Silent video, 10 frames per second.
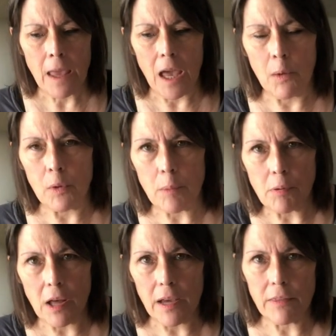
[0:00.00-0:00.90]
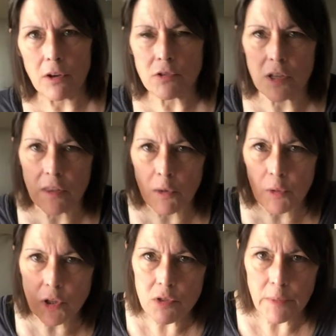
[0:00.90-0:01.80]
and we apply those, and then
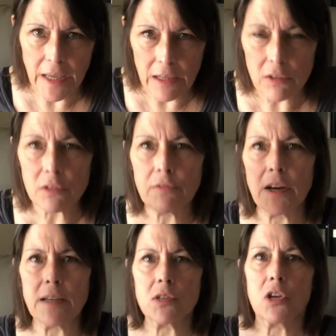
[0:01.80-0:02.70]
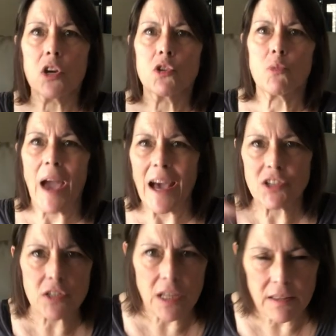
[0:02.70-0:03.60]
we use a mechanical device to
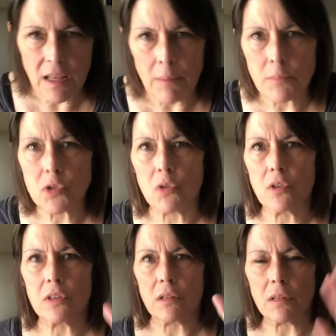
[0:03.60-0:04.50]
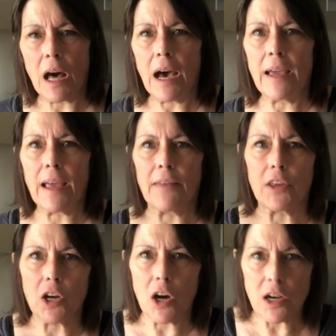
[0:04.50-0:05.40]
agitate them so that the lye and the
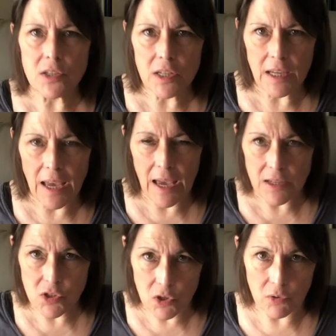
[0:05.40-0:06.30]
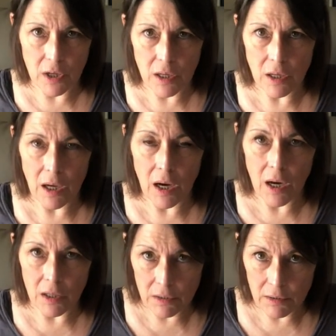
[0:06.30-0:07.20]
caustic soda,
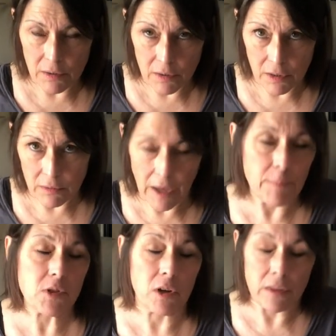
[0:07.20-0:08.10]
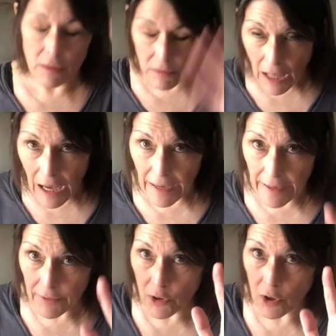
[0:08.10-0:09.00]
uh, the, I'm sorry, the lye
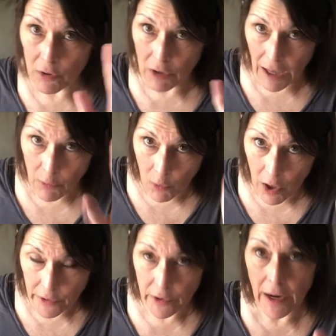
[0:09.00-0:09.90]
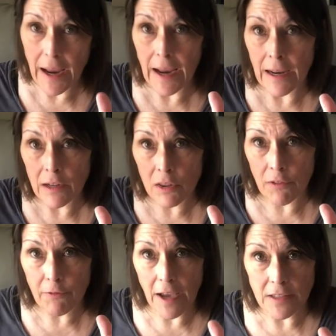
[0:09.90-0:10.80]
and the lye water and the
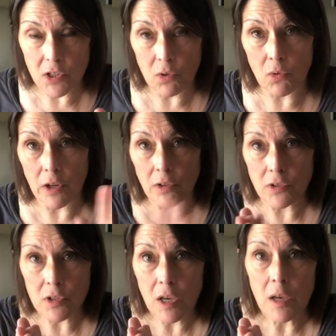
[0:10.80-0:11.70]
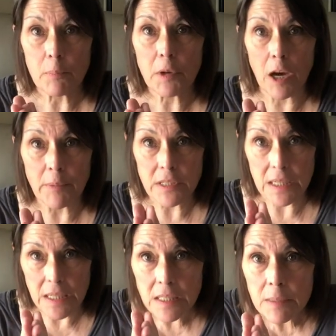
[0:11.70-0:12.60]
fats and oils come
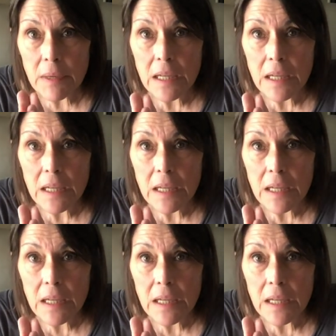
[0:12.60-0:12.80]
into intimate